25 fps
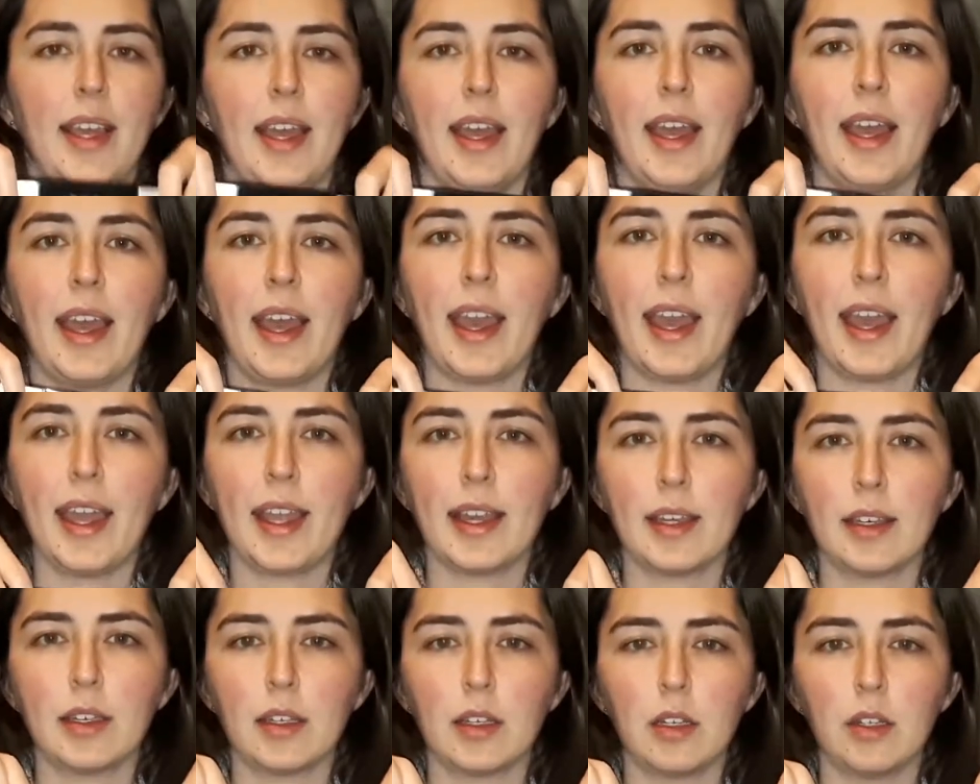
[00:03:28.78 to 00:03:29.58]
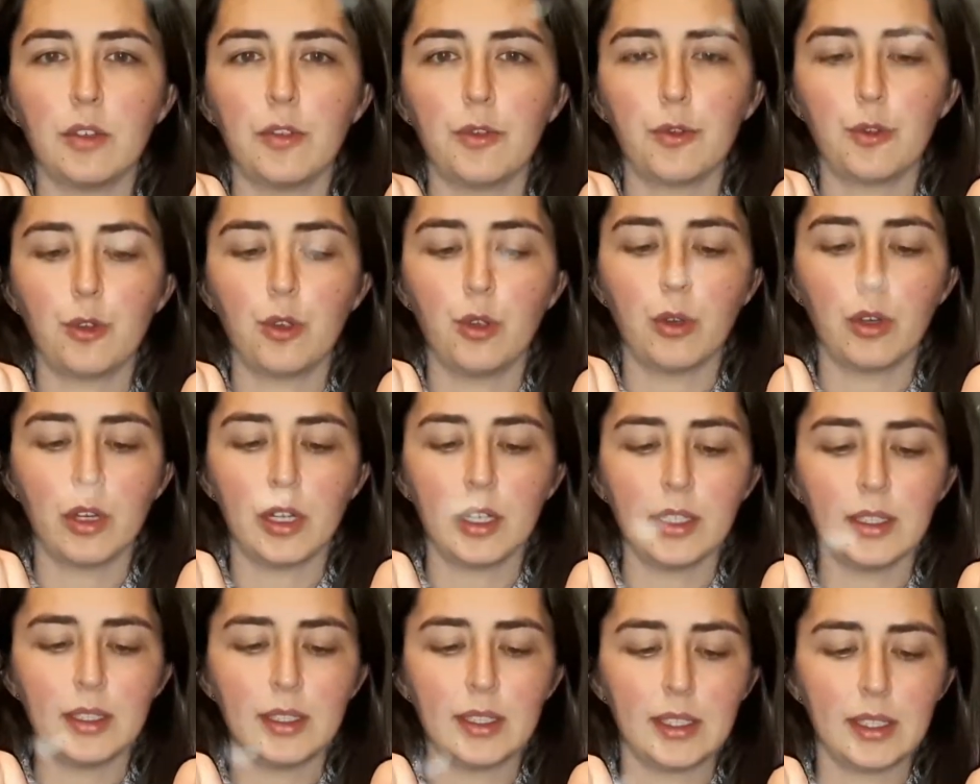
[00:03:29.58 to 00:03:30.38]
and of
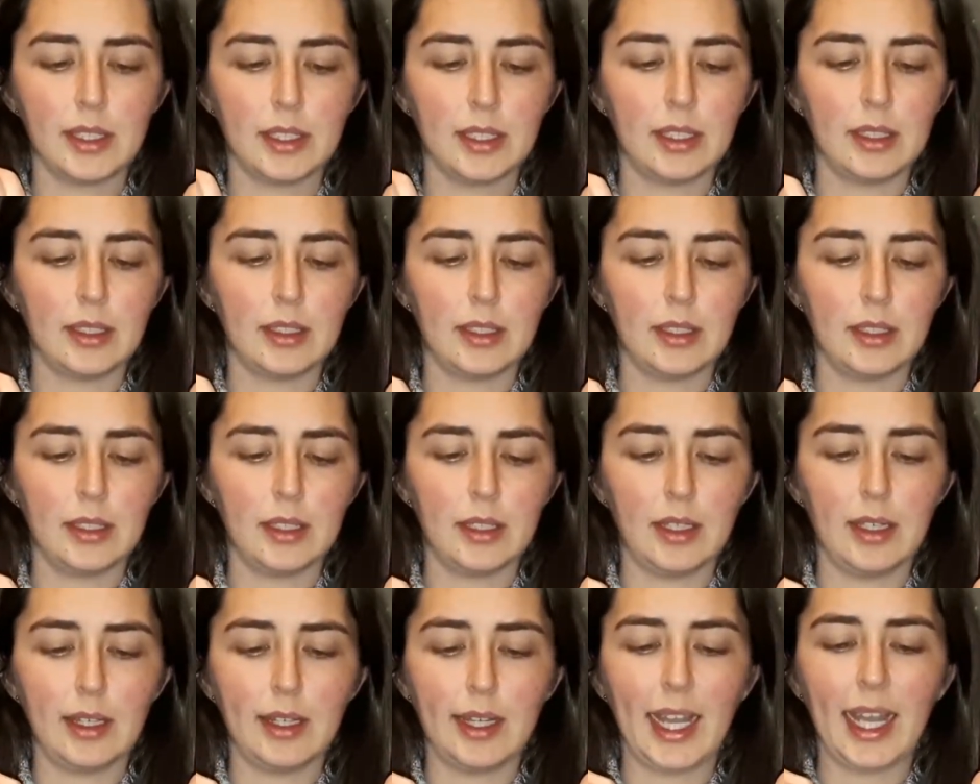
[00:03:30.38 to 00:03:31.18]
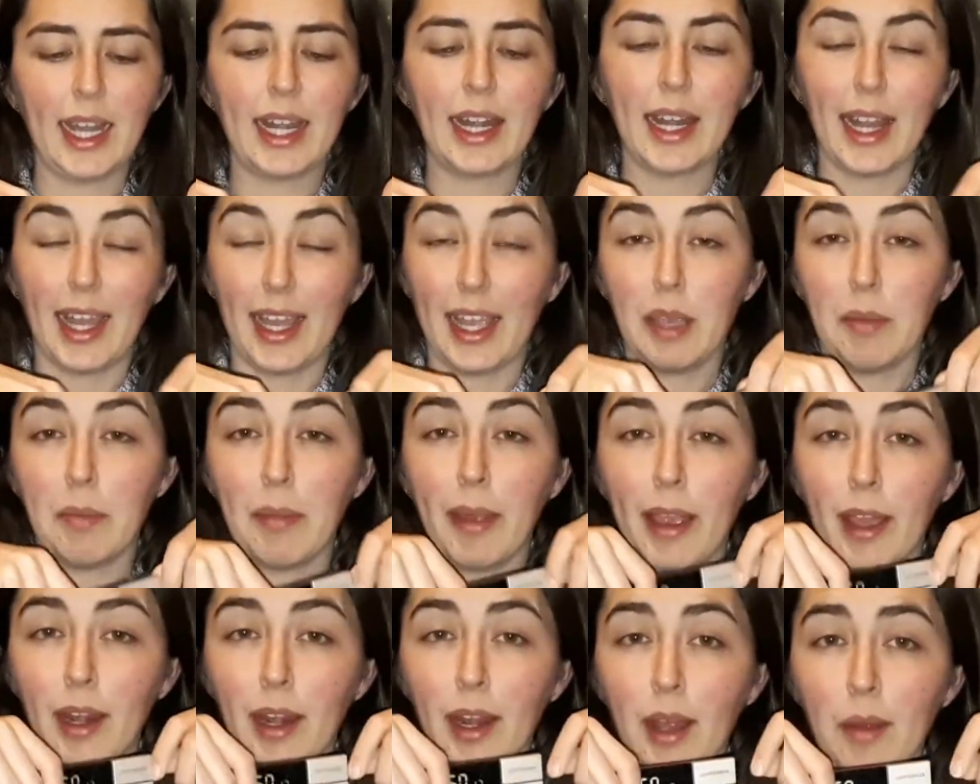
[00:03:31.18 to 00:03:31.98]
course I like
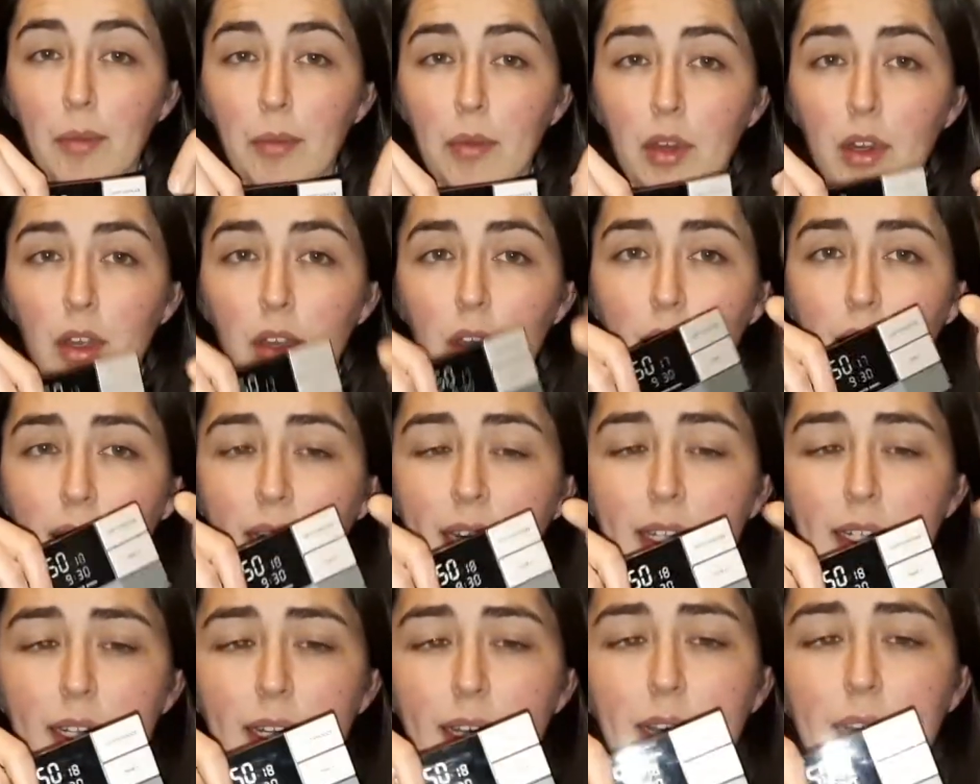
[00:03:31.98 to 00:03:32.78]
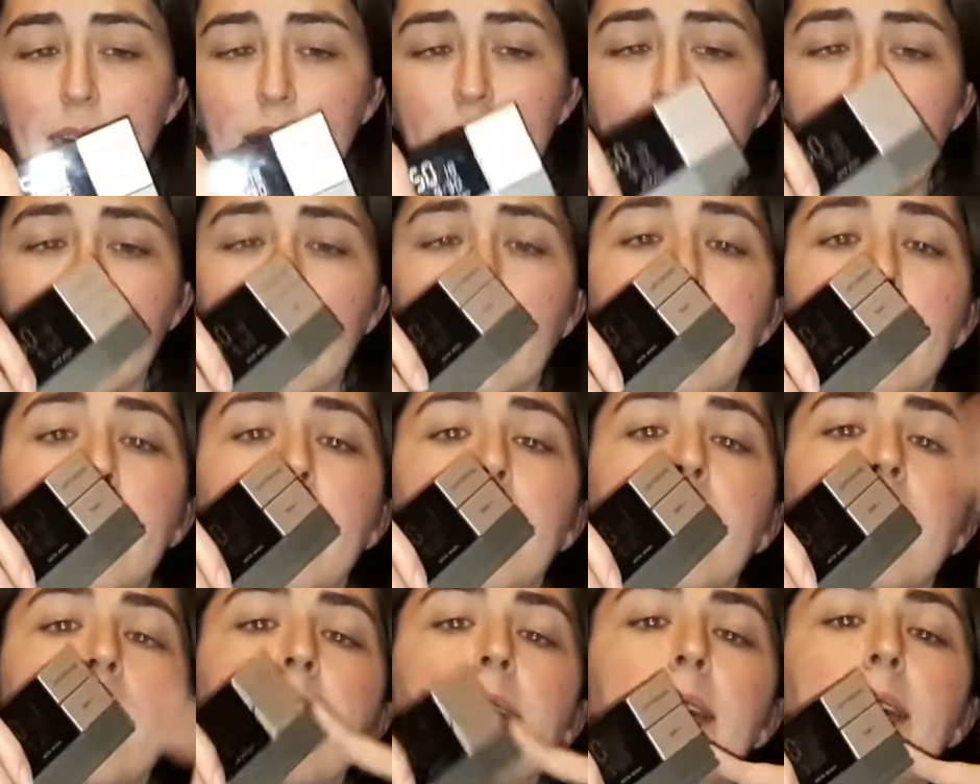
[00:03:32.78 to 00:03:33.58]
my alarm clock and
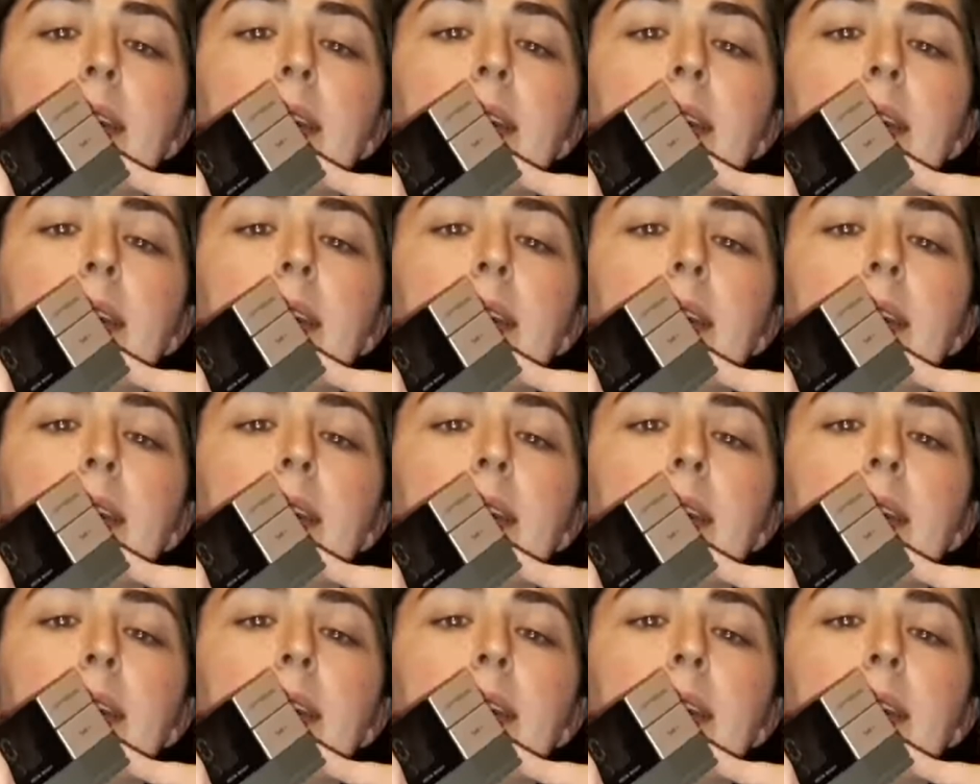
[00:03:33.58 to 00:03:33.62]
I